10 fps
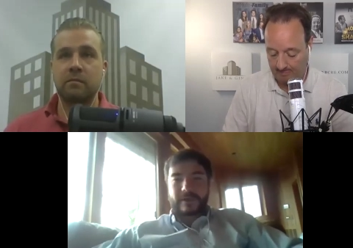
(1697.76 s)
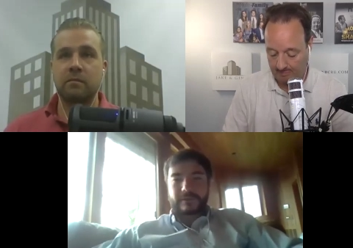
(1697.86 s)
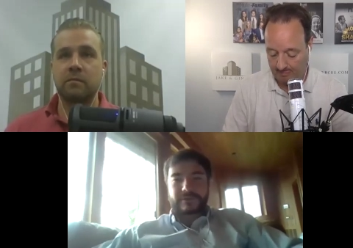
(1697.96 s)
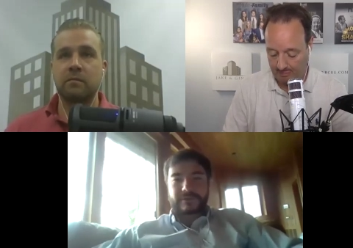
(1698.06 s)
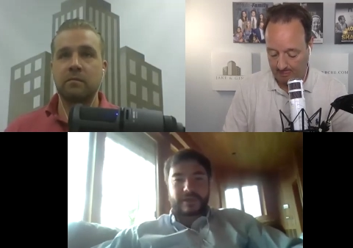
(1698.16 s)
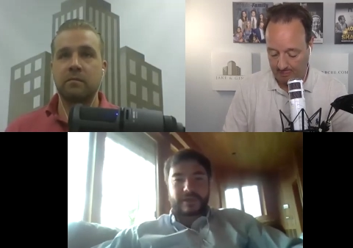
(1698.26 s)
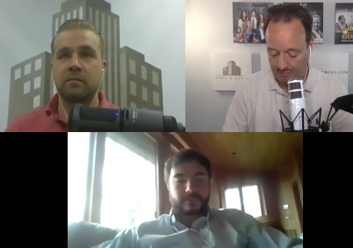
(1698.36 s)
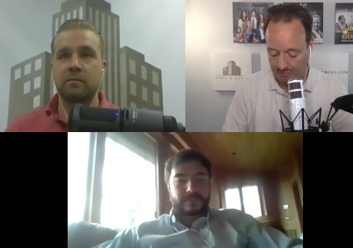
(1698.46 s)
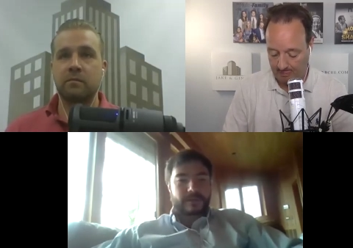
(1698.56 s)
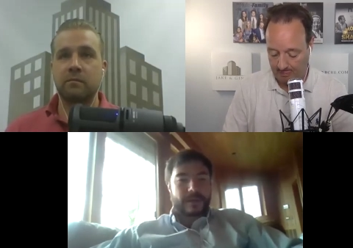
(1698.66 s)
Speaker 1: found these guys through
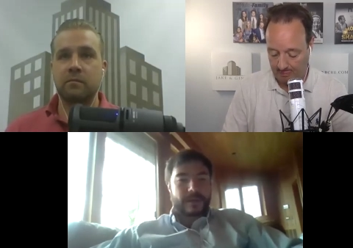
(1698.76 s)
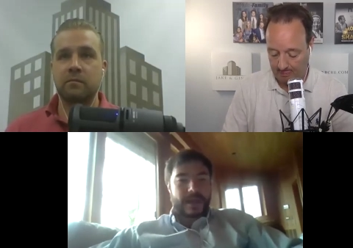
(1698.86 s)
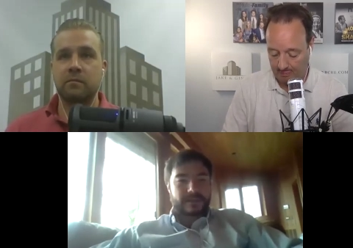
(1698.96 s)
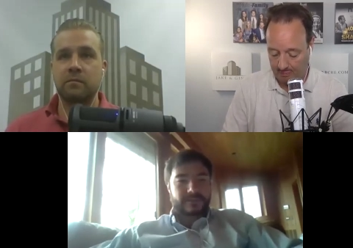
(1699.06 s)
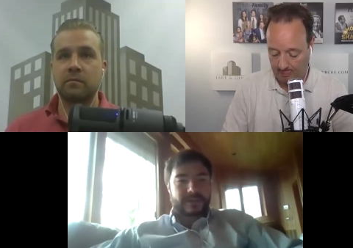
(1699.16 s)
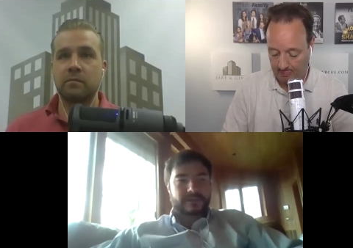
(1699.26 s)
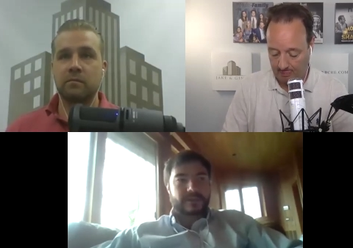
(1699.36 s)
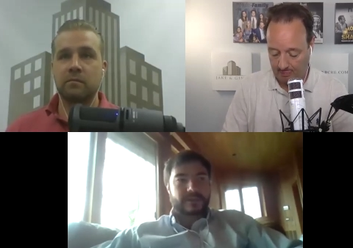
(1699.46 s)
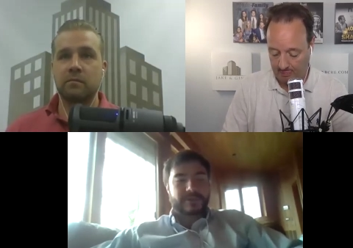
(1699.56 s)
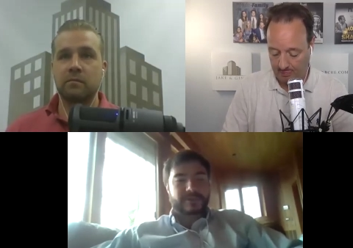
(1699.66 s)
BiggerPockets, and I'd
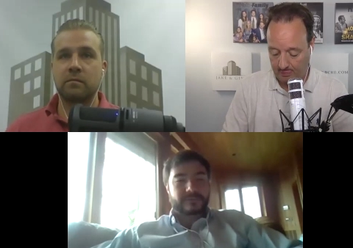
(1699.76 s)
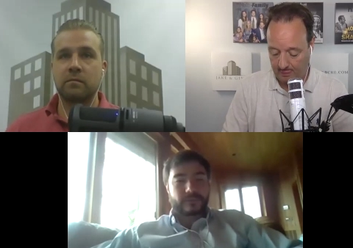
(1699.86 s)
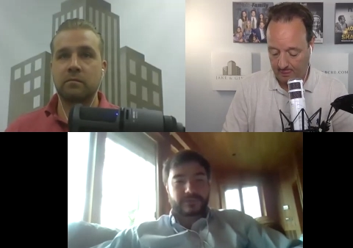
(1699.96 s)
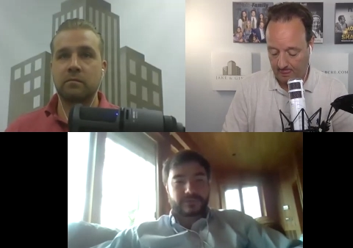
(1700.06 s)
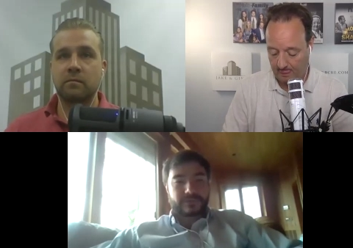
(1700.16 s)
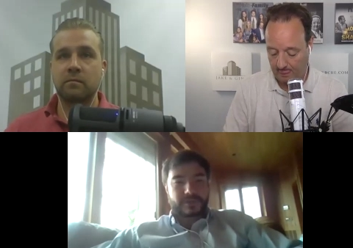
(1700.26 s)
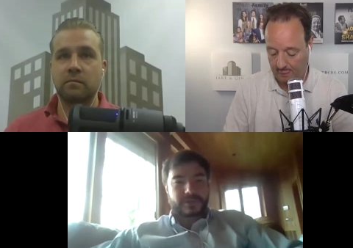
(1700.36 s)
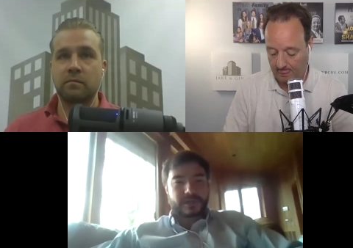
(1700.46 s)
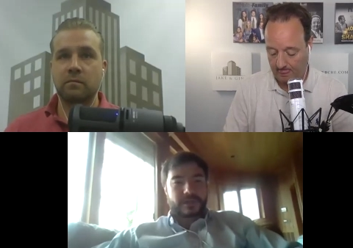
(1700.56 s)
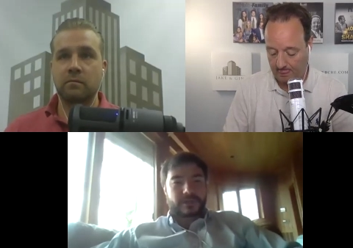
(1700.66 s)
done a bunch of research,
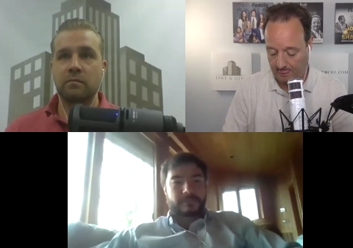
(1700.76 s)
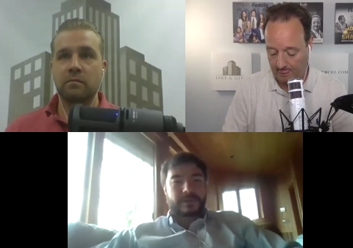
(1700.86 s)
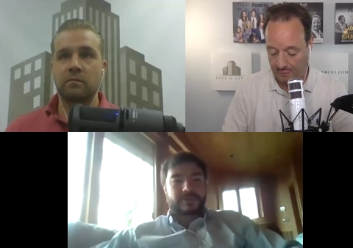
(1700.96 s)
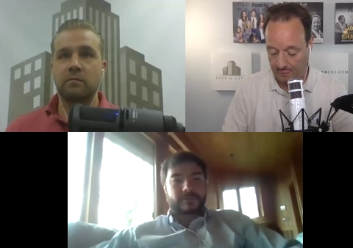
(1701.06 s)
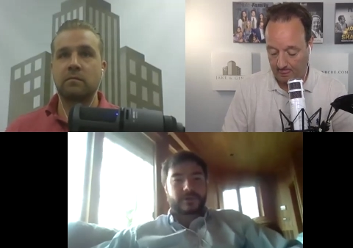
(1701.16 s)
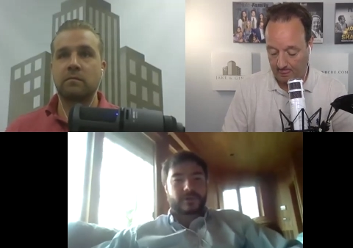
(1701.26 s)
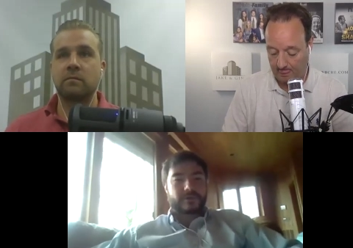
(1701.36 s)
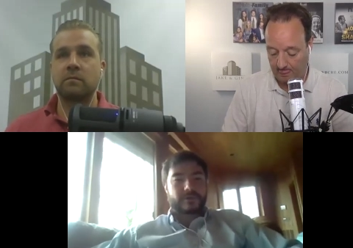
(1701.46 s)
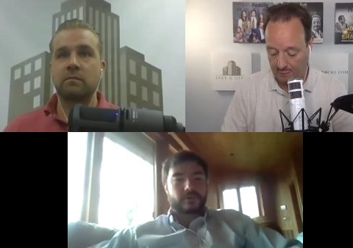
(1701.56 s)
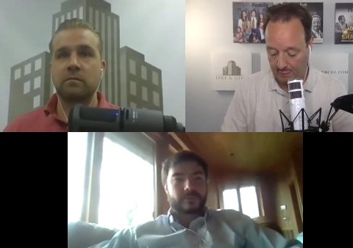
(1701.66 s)
compared them to
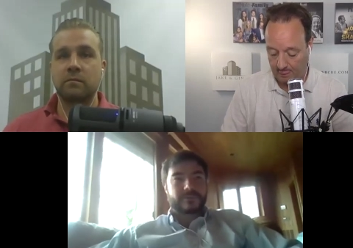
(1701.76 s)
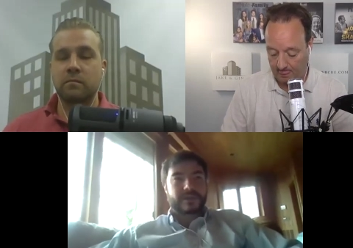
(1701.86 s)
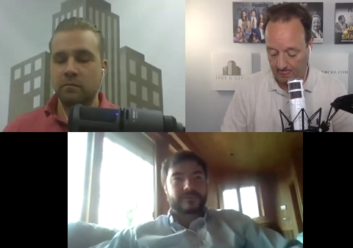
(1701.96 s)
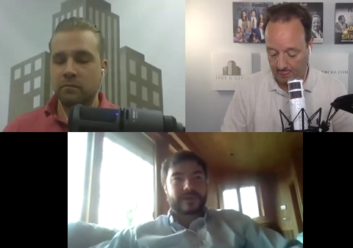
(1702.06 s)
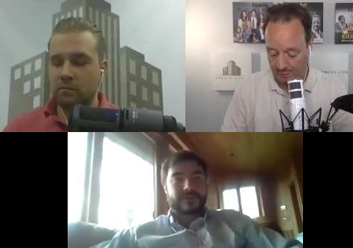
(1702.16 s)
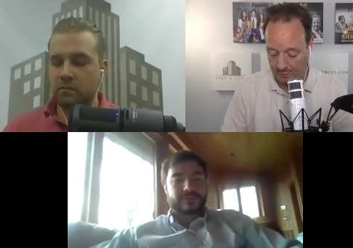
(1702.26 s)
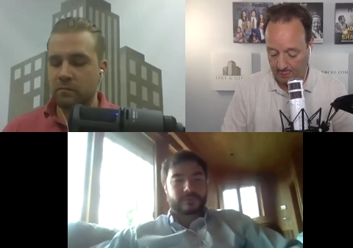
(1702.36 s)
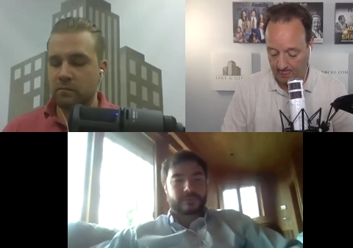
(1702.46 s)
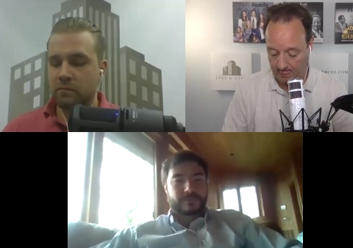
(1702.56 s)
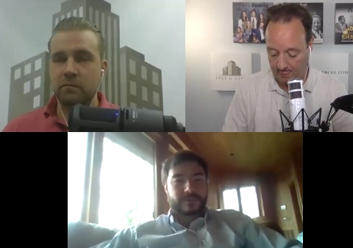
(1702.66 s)
other groups, and I found that
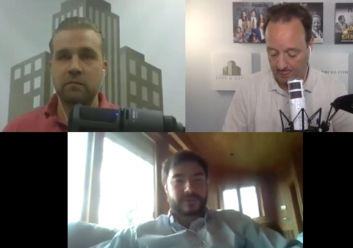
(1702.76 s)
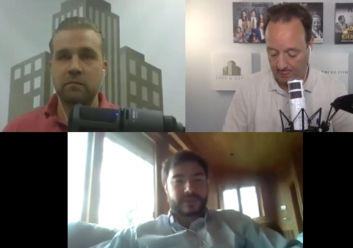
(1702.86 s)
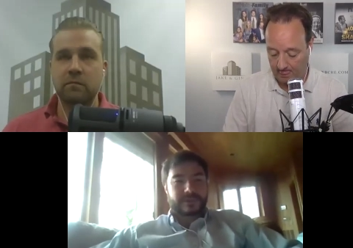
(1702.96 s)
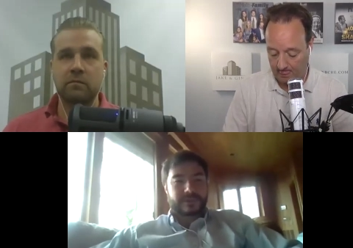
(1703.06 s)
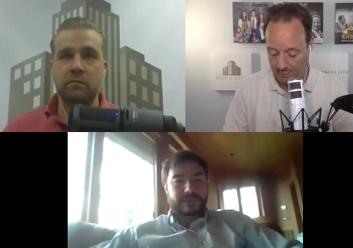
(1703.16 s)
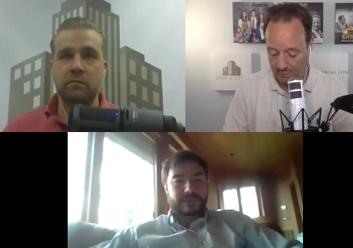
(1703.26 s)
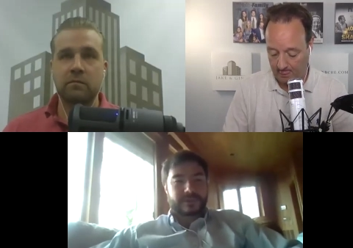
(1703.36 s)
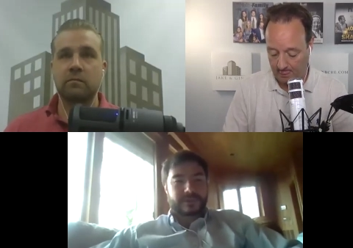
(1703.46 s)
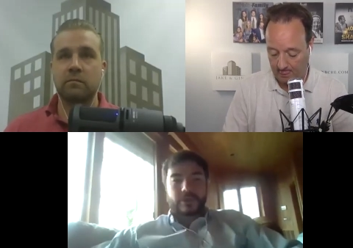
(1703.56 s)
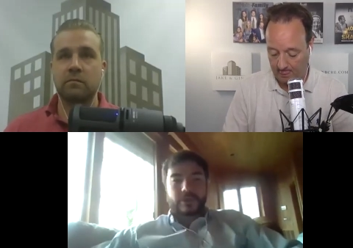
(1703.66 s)
this one in particular for
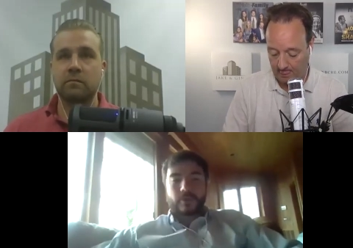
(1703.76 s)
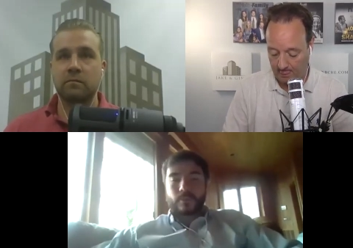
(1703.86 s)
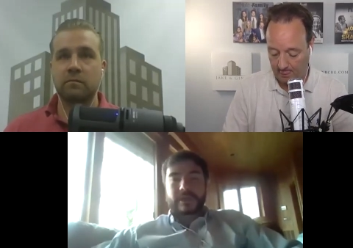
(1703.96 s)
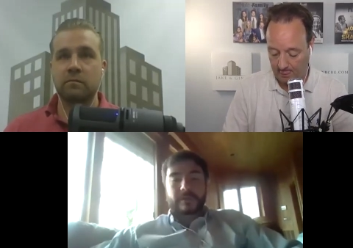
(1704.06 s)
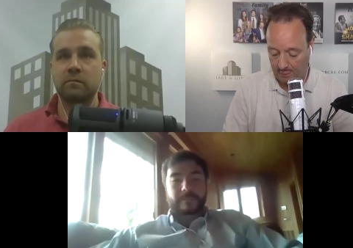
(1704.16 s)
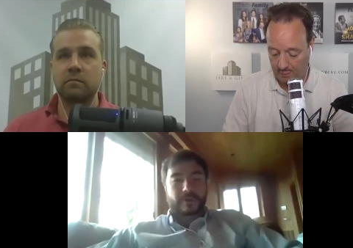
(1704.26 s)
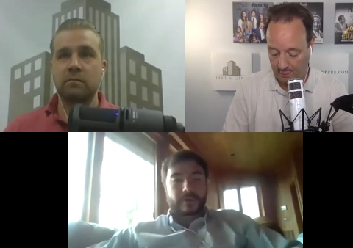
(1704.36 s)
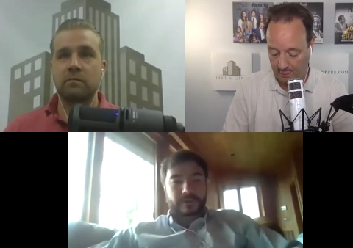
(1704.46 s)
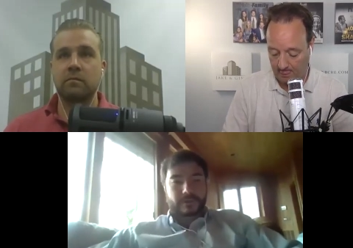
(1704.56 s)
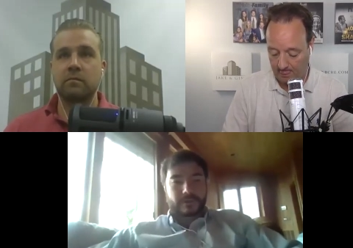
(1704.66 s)
me worked out
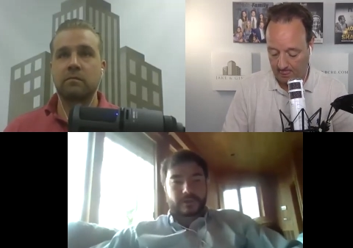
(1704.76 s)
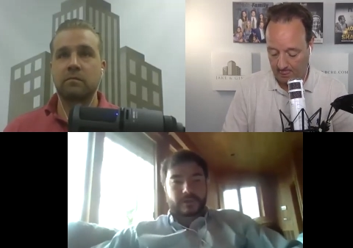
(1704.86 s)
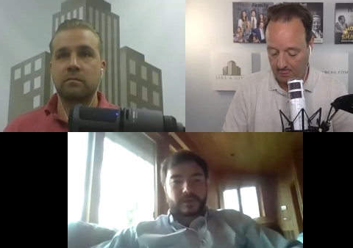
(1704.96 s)
perfectly.